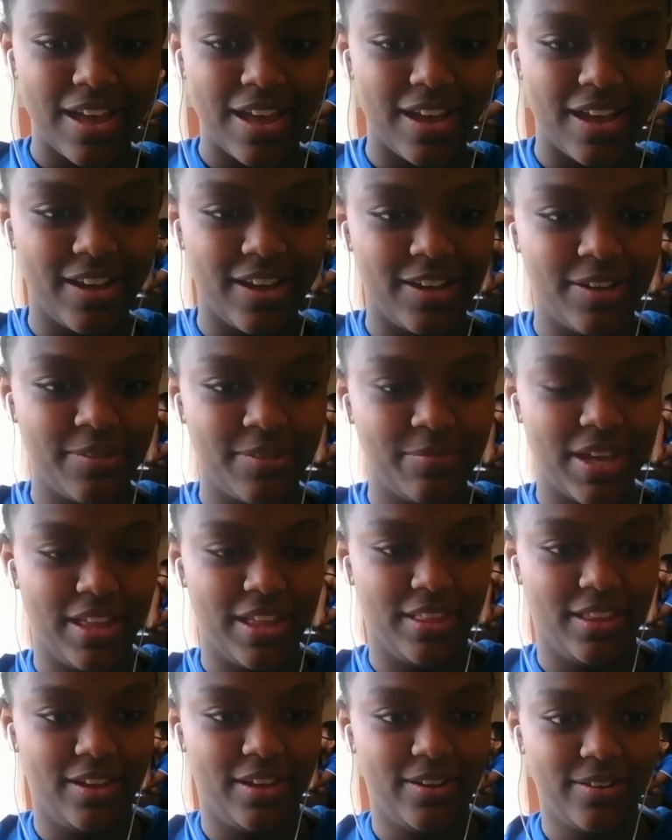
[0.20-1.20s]
Um,
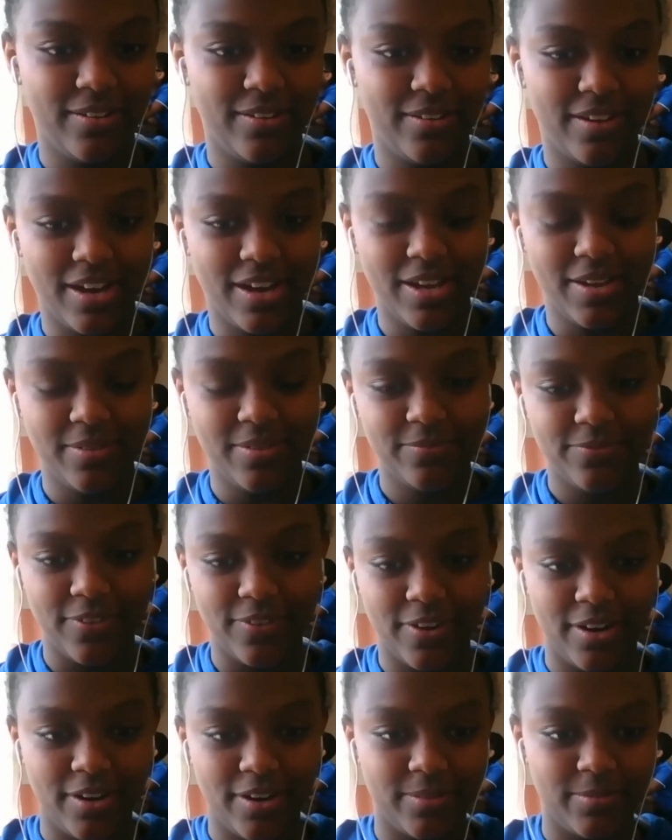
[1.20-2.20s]
hello, I'm
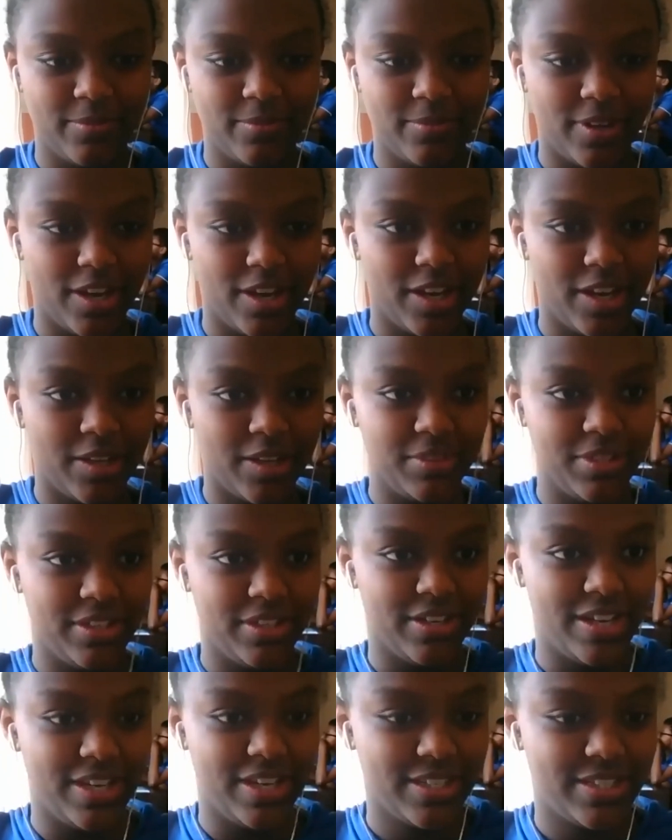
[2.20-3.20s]
from um, the
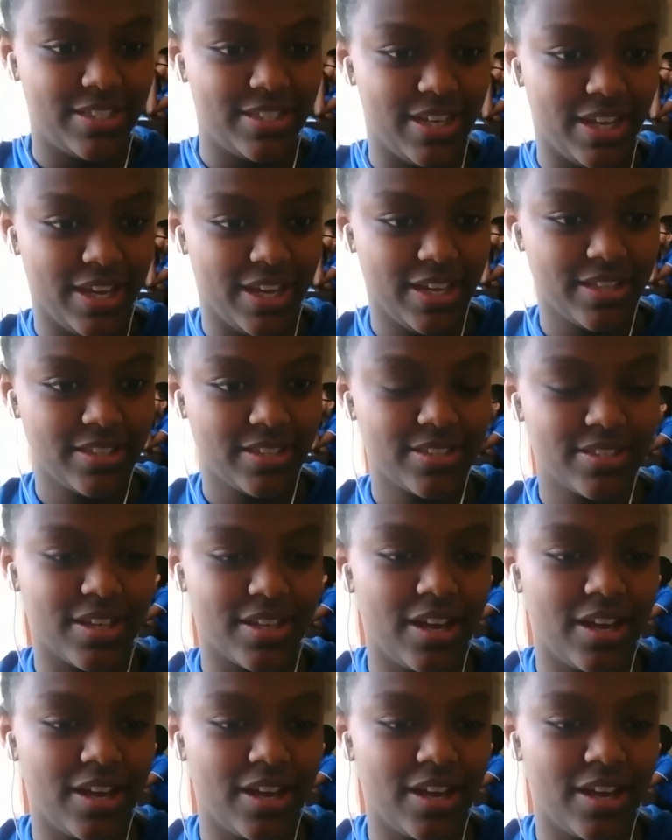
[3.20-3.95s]
United States.